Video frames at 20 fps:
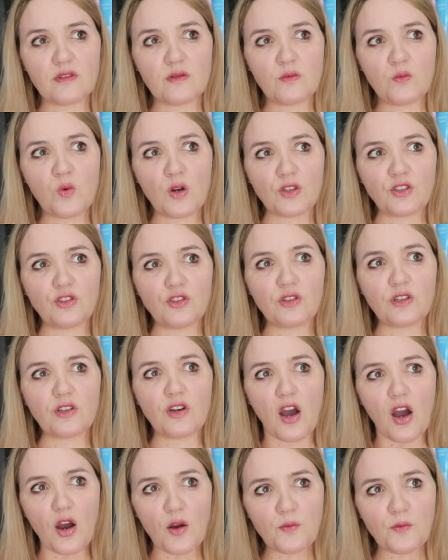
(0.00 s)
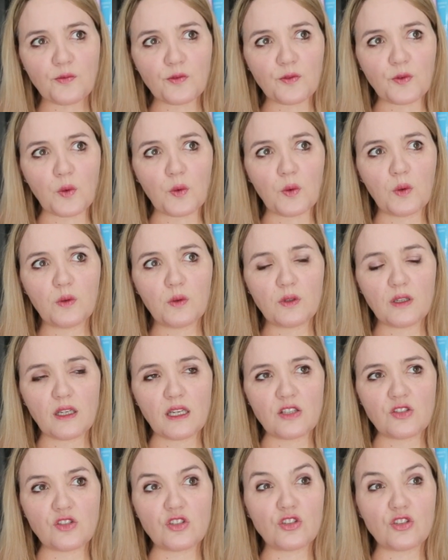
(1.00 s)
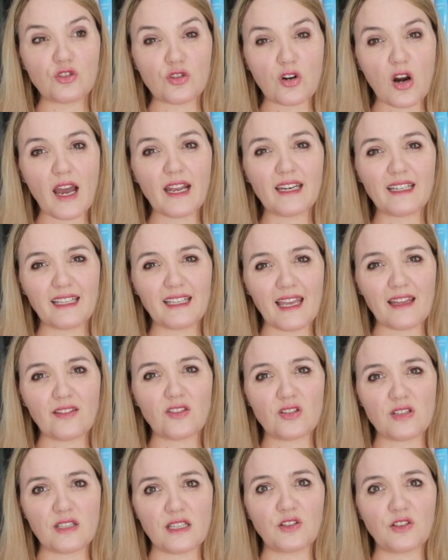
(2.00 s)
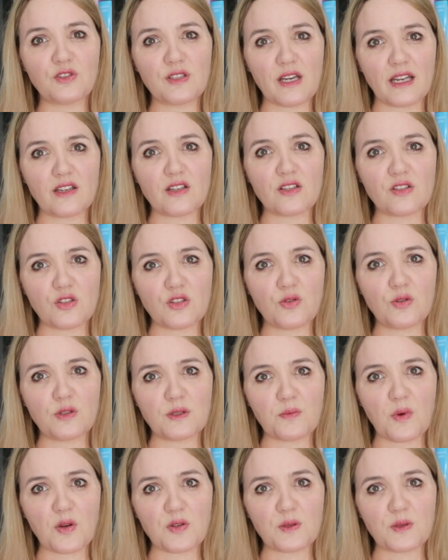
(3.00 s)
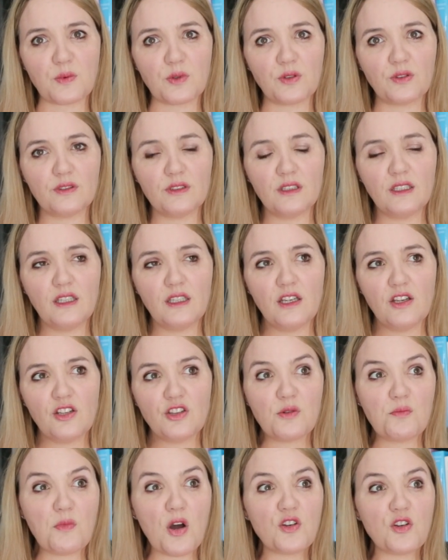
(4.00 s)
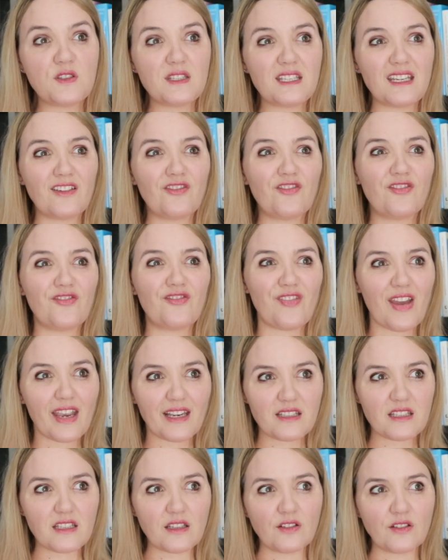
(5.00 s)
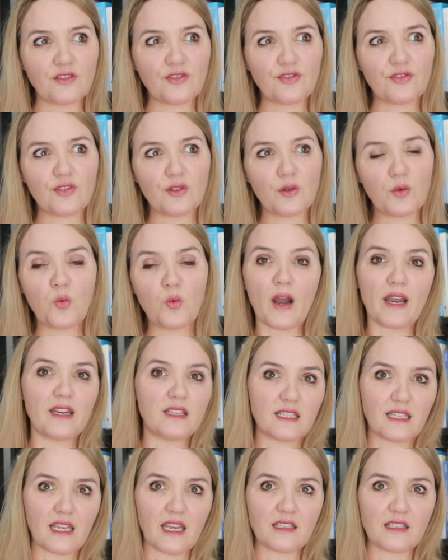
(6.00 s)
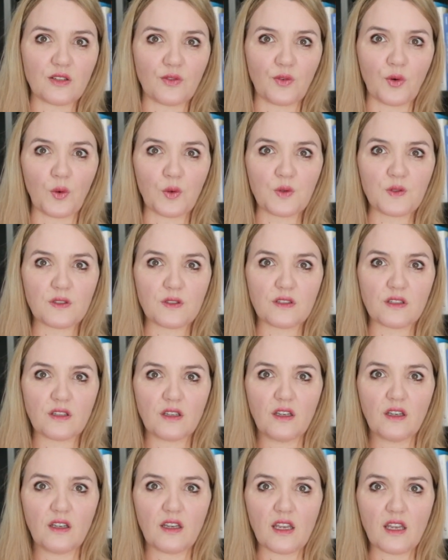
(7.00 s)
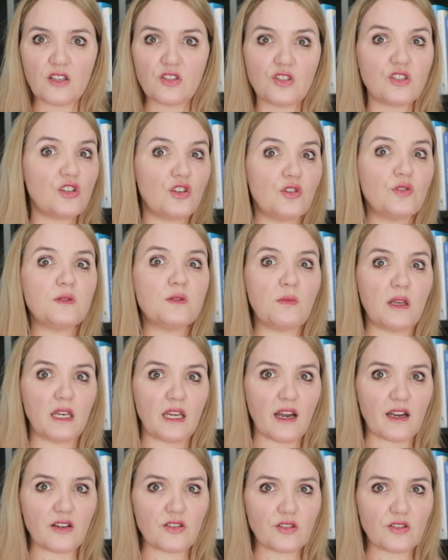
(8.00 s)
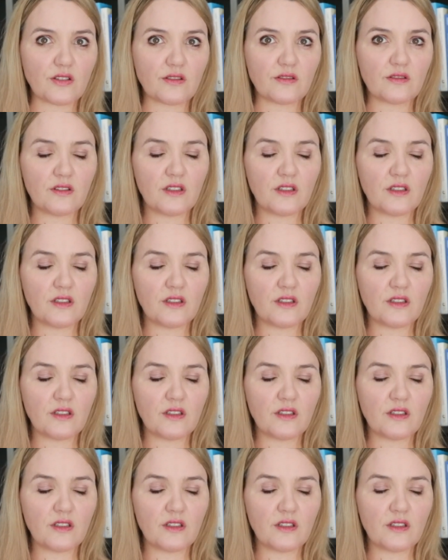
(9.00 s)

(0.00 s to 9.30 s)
What you can hope for is to try to get the deal done as soon as possible. The most effective way to get divorced is to use mediation